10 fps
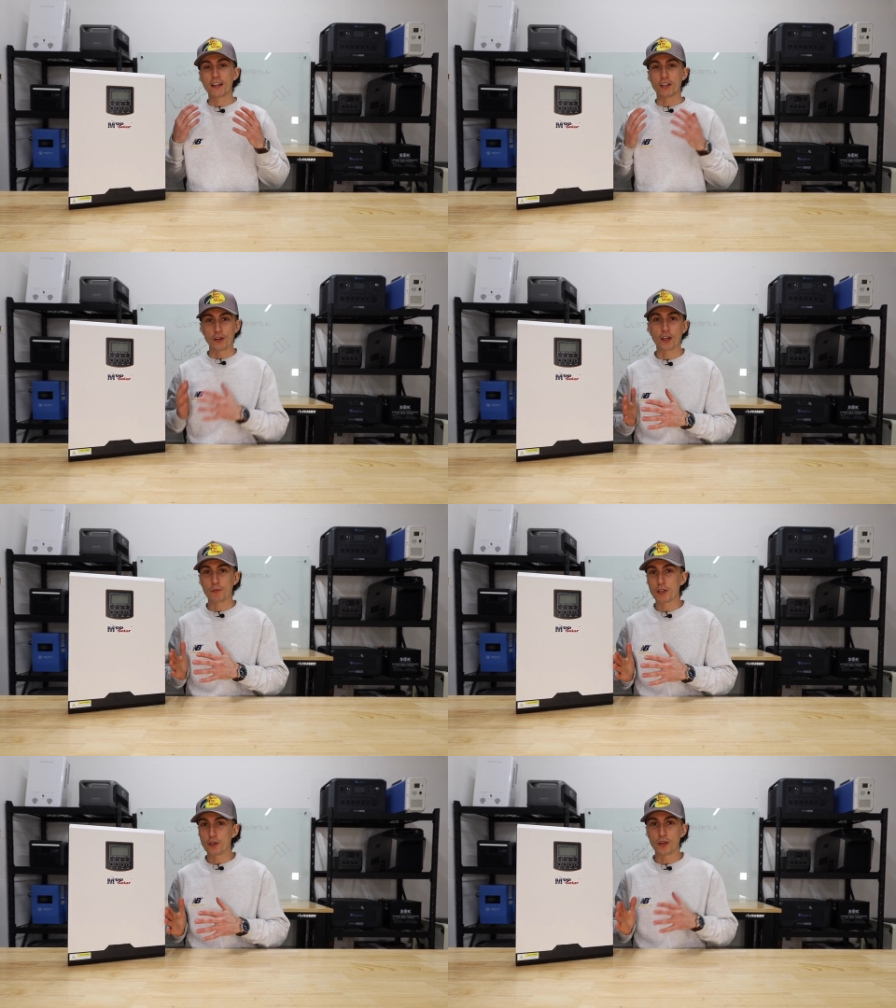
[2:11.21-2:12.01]
You're gonna
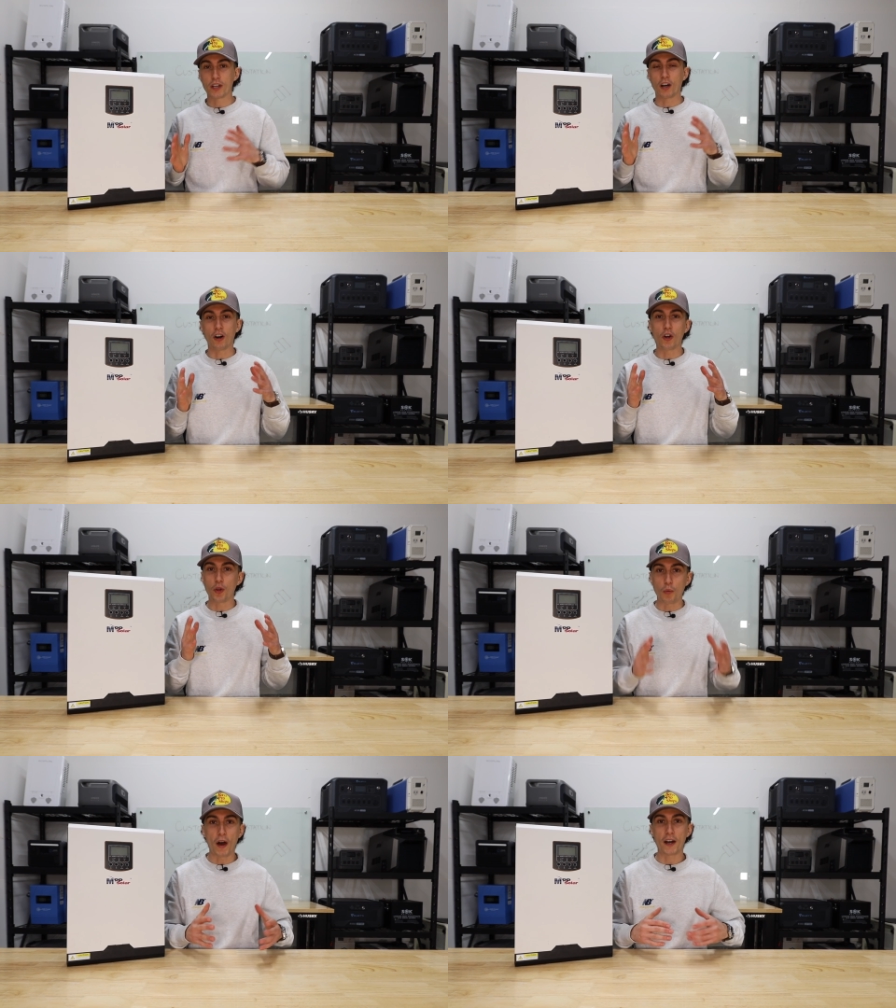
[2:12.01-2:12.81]
be doing all
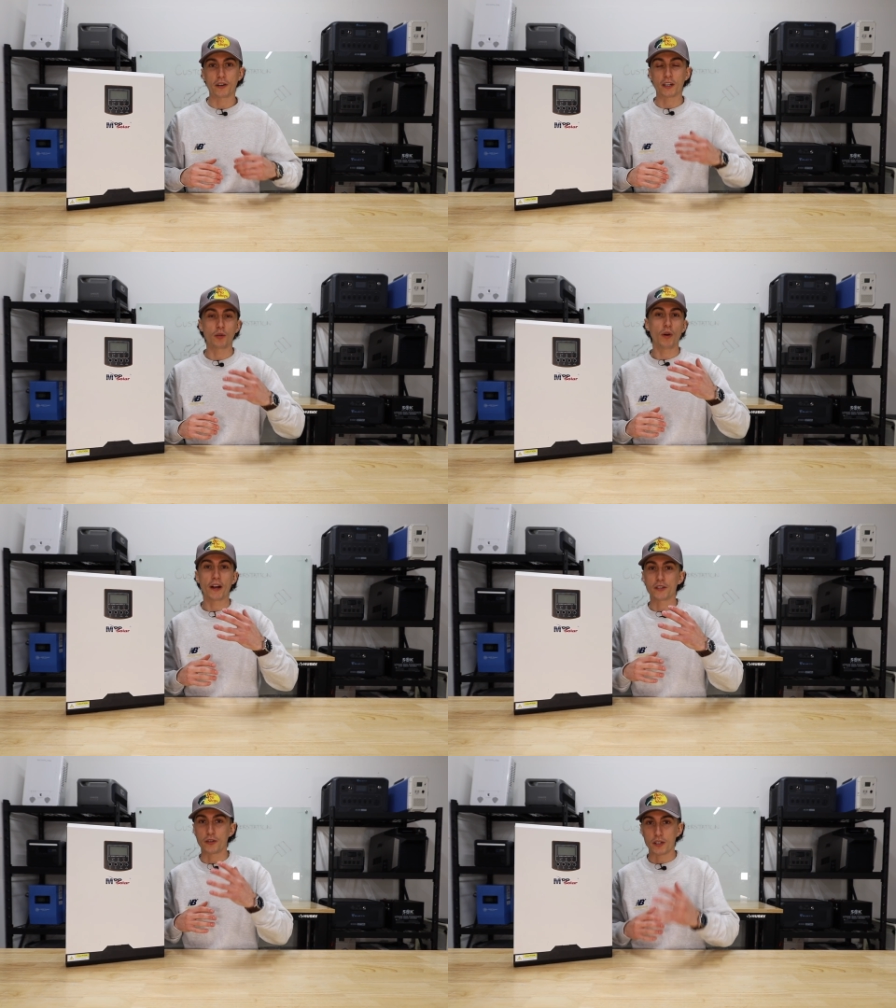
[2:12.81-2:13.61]
the wiring, the
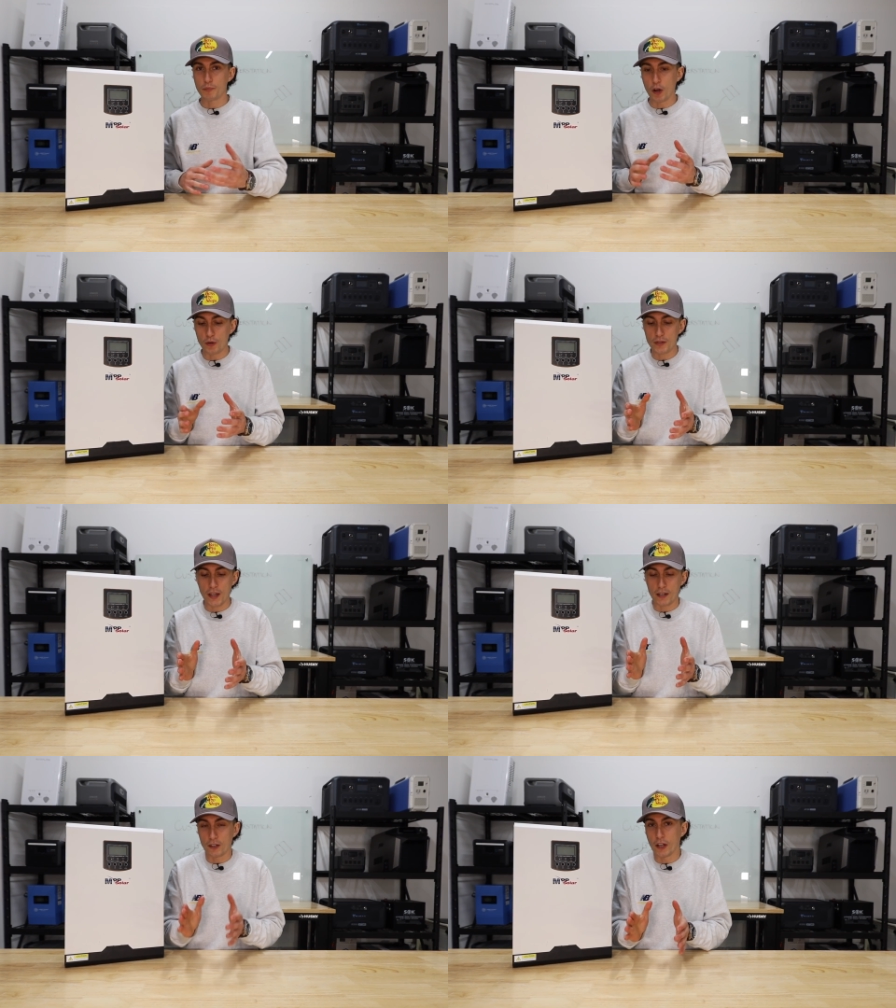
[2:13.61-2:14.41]
wires are exposed,
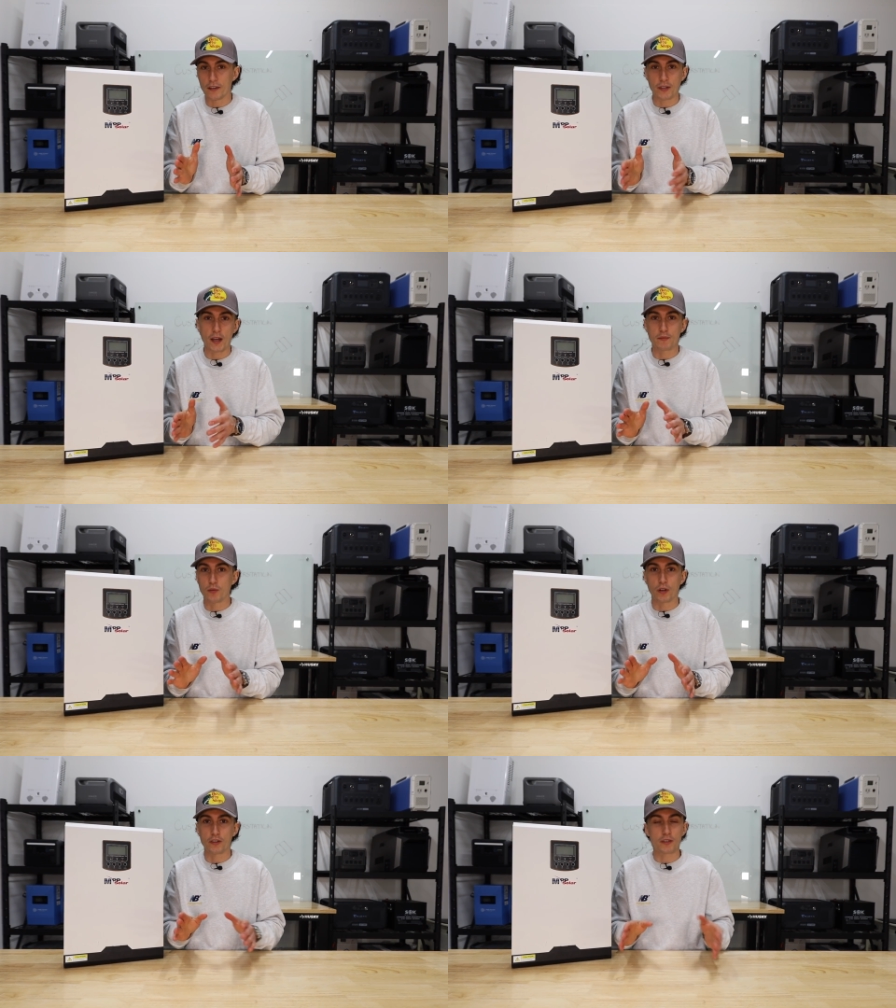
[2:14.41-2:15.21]
and a lot of times you
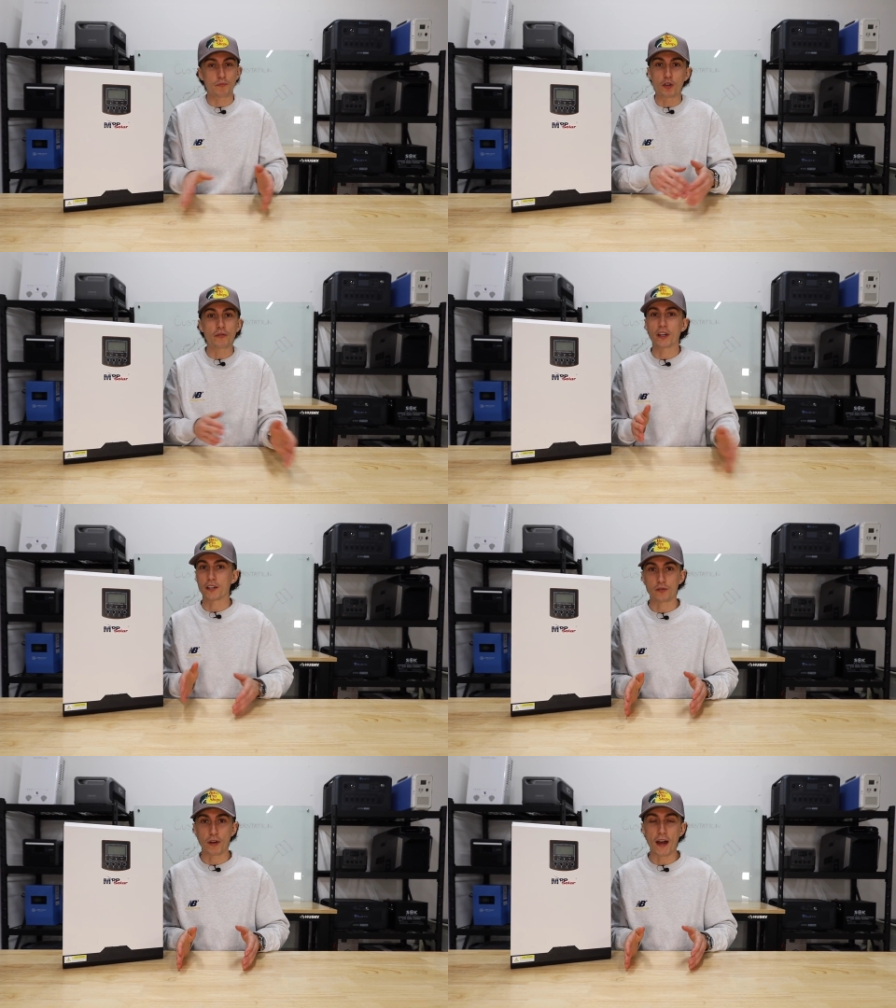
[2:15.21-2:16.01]
wanna just move
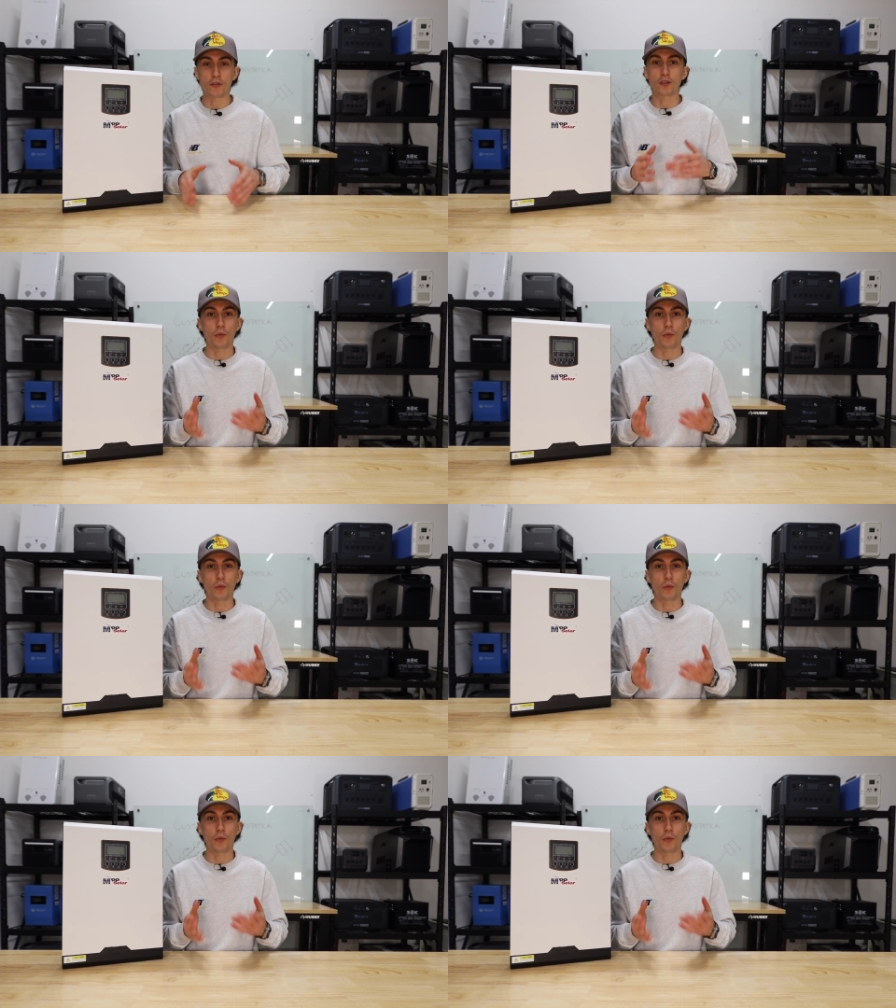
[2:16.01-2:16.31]
things around or